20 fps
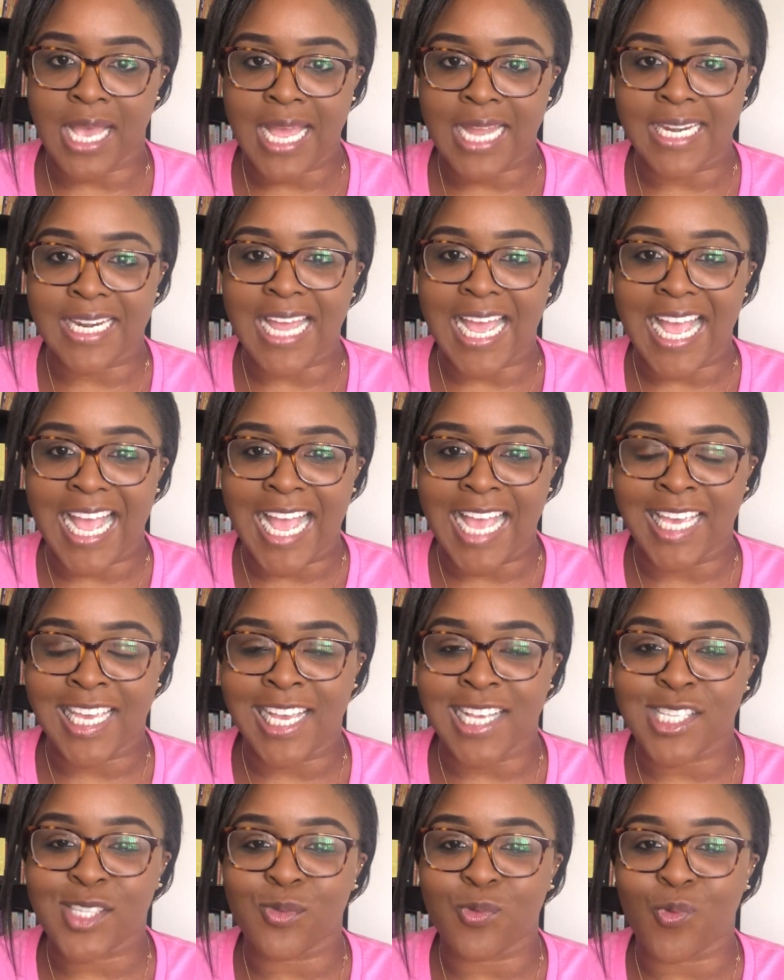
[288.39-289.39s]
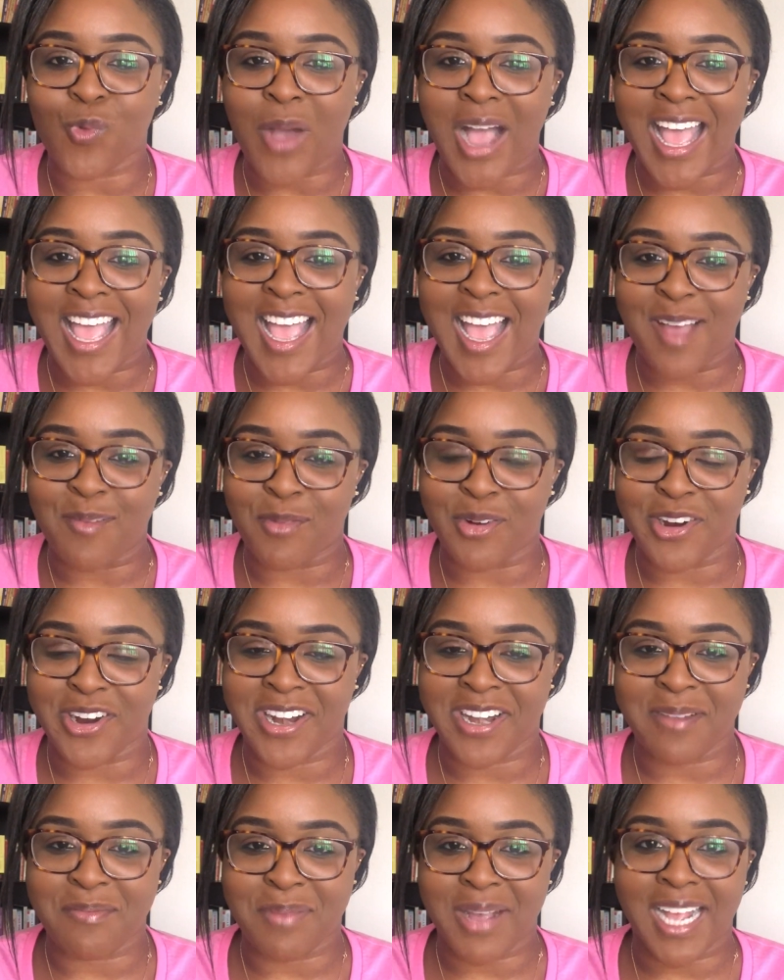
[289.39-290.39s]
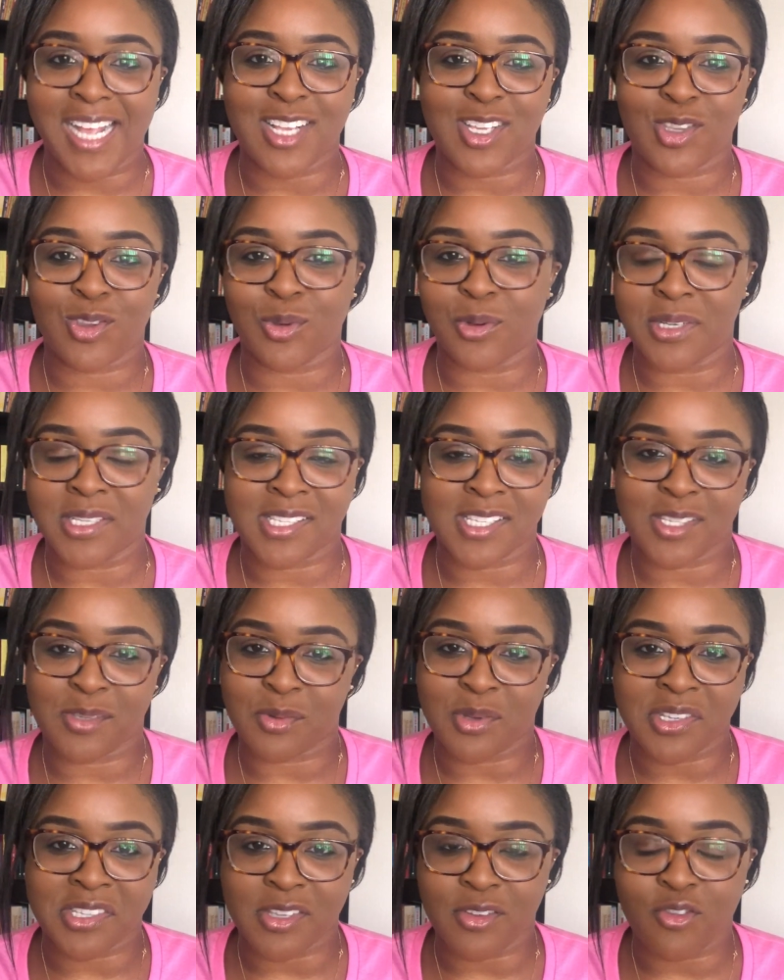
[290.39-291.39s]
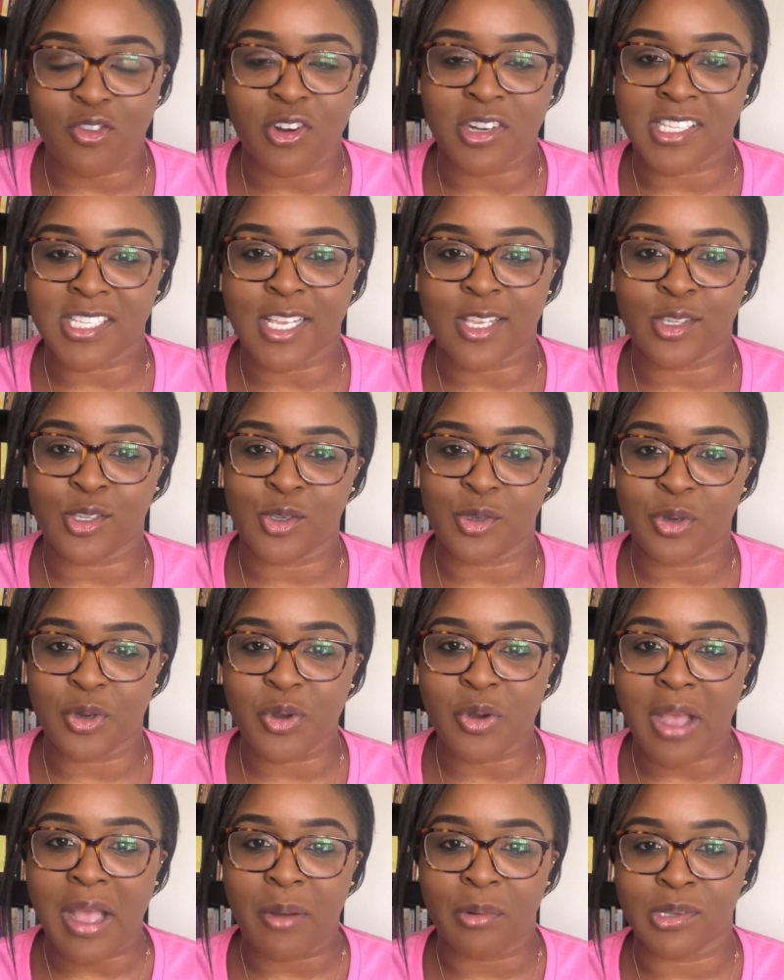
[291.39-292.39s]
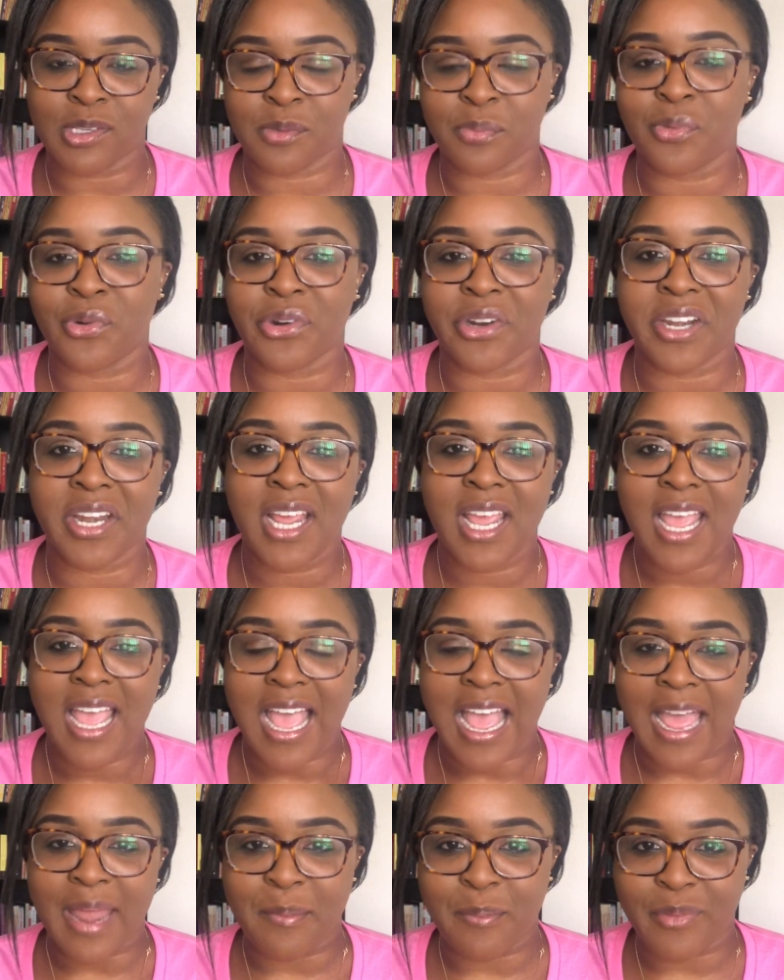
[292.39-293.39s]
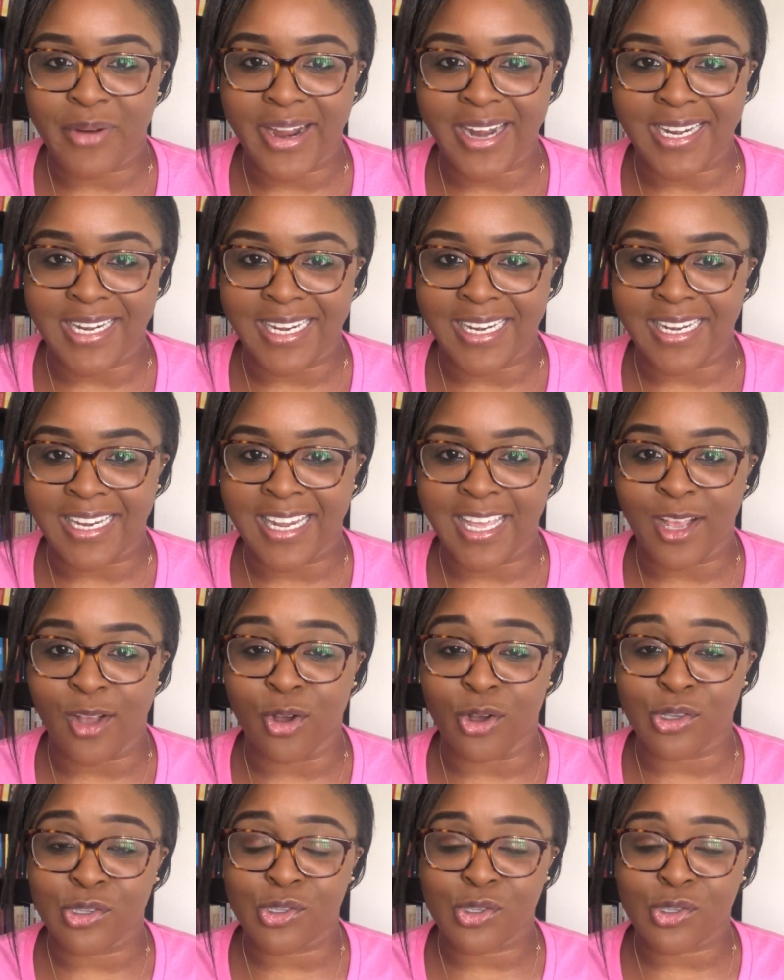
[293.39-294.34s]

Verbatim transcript: And I guess why I'm already biased towards this, because of course, as you know, I was born and bred in Lagos.